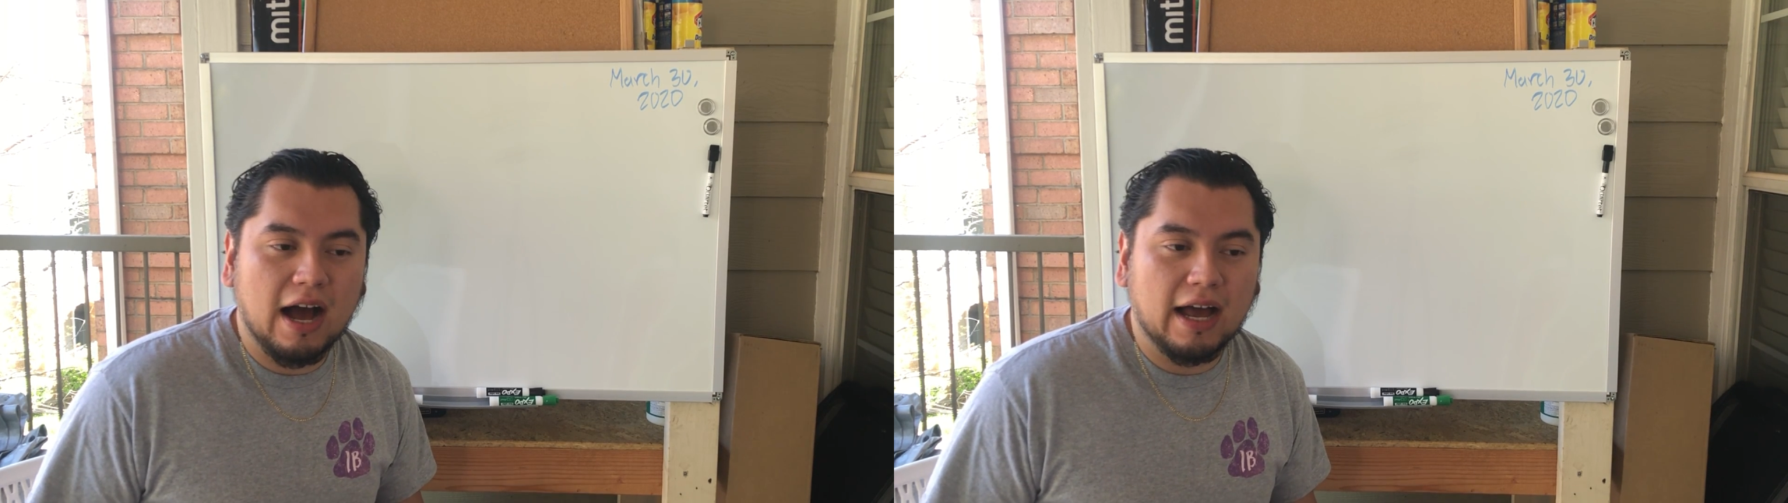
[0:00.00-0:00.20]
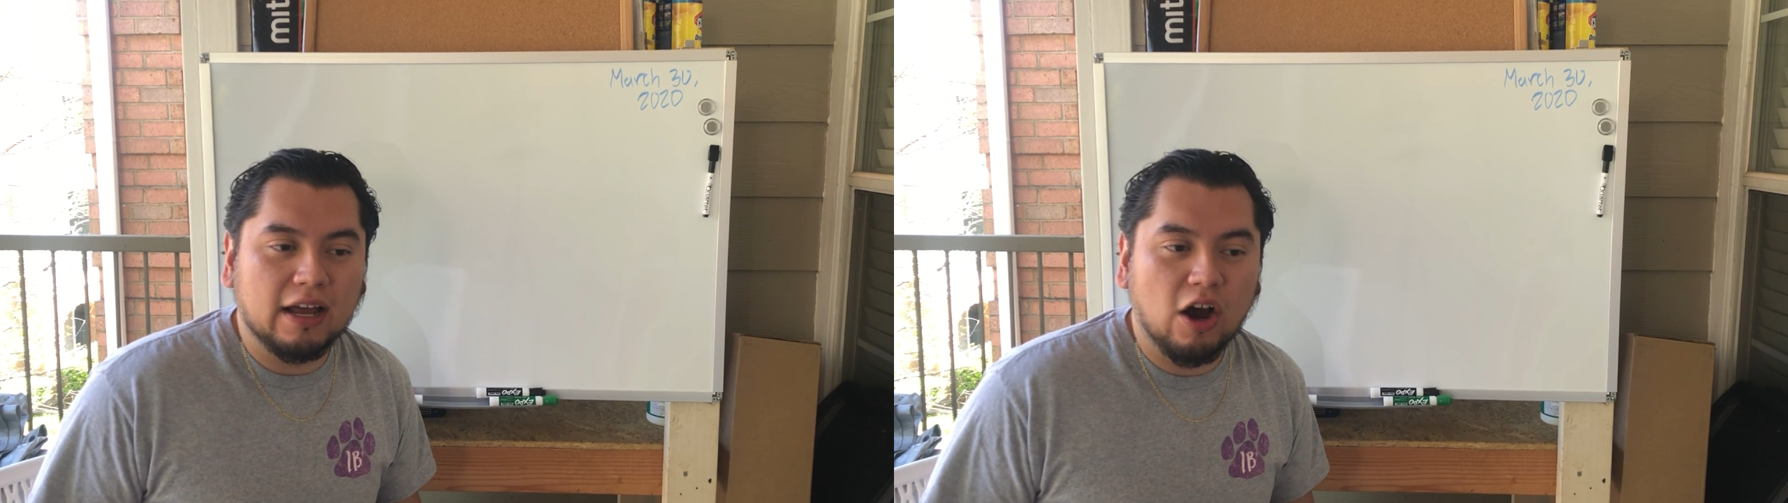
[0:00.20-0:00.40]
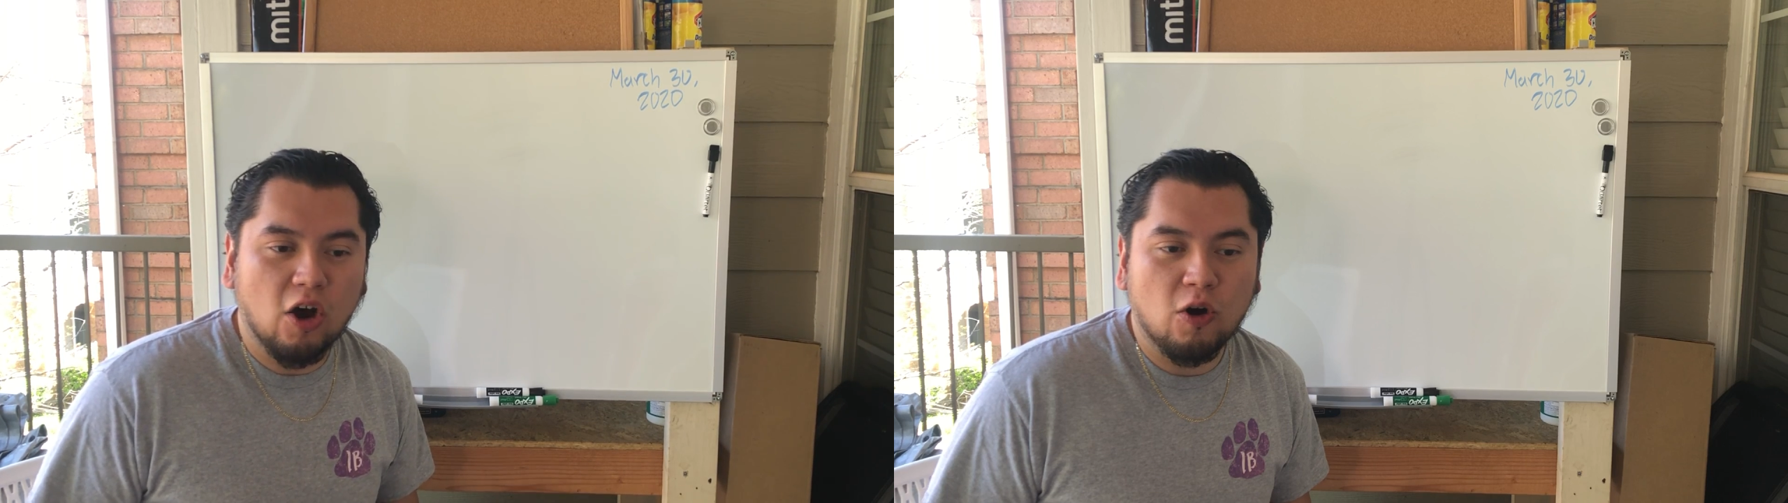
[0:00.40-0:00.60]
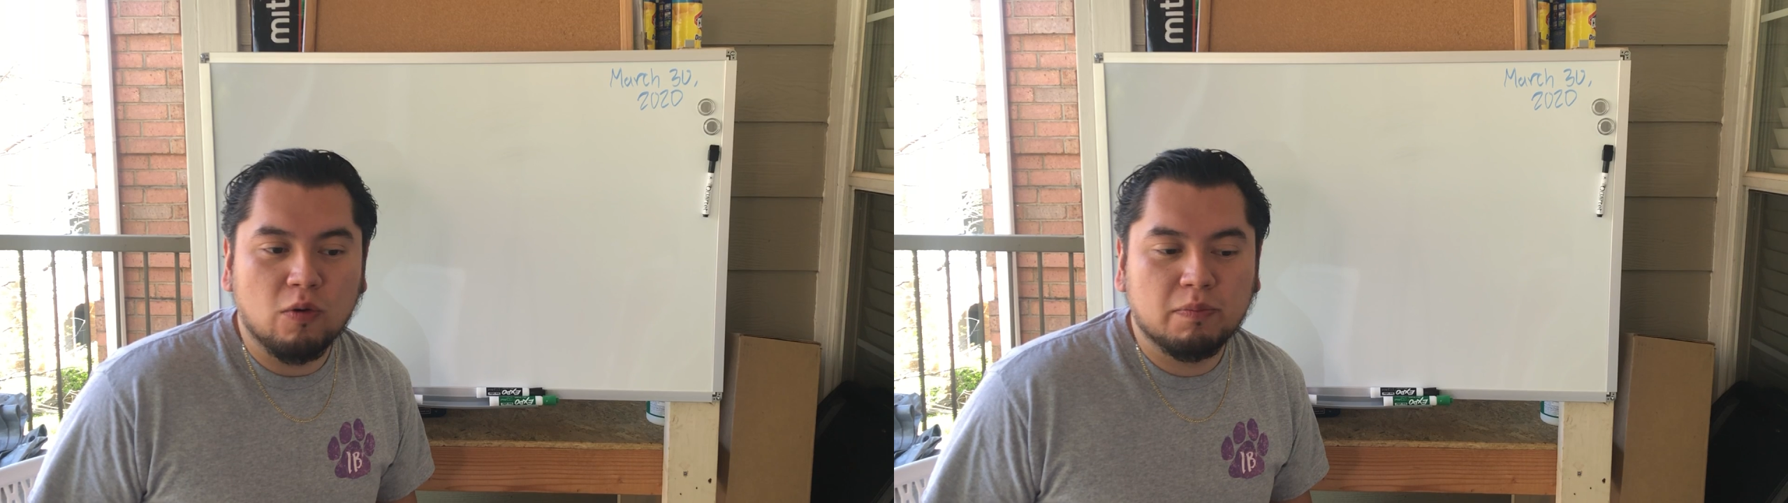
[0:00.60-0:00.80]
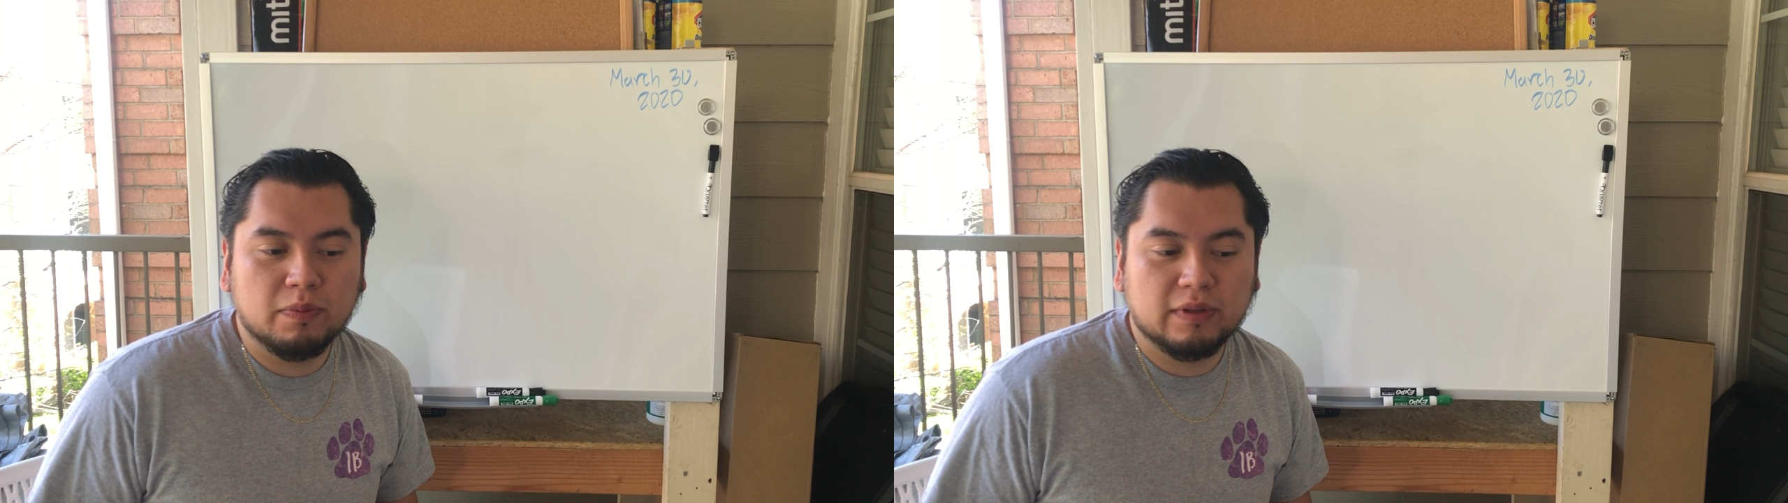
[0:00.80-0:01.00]
I
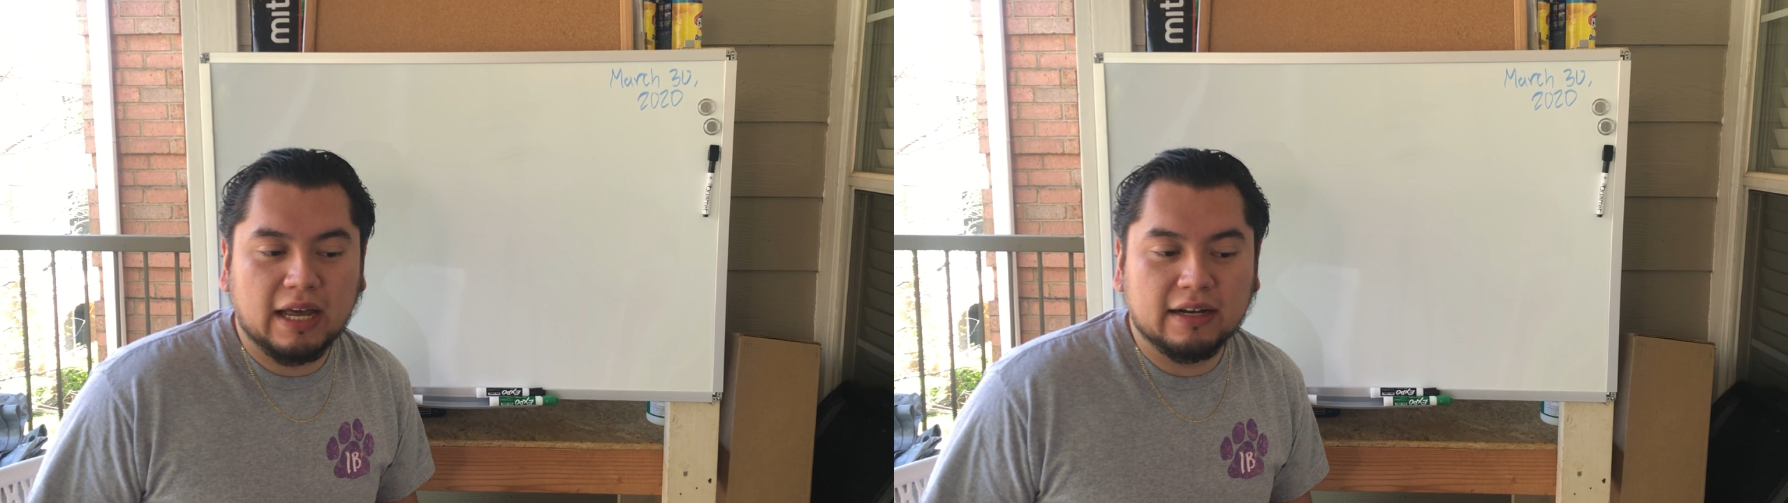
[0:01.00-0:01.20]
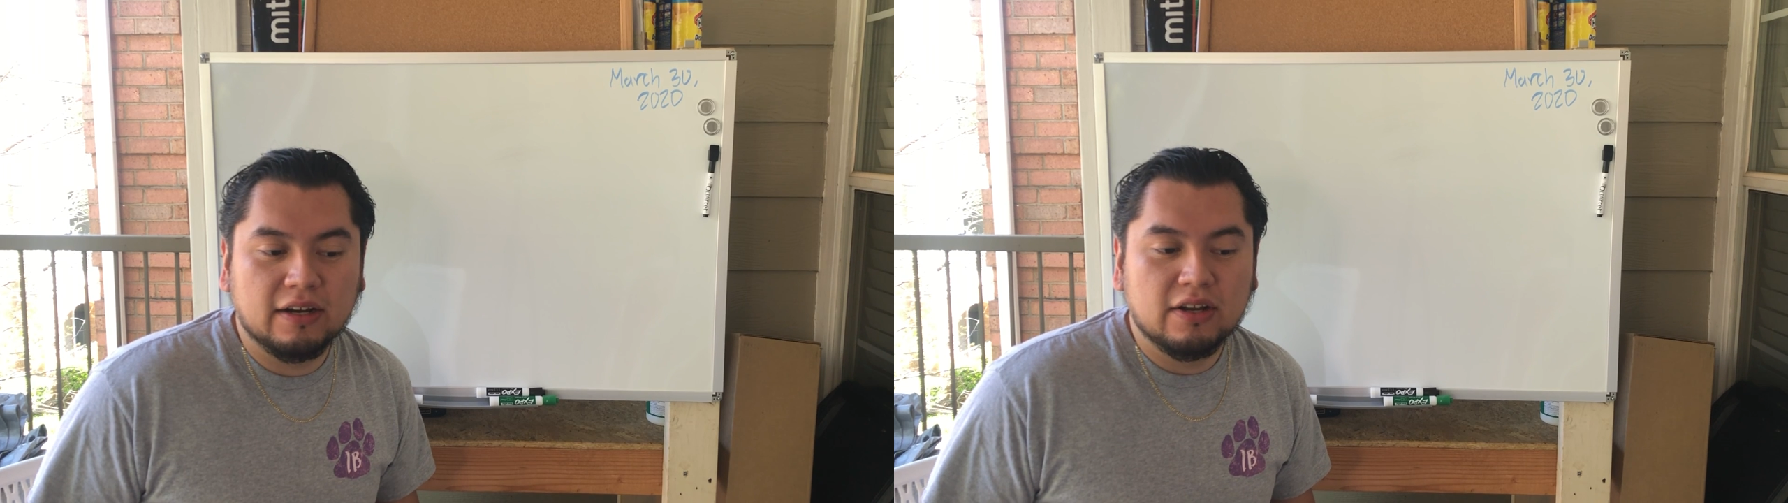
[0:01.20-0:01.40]
hope that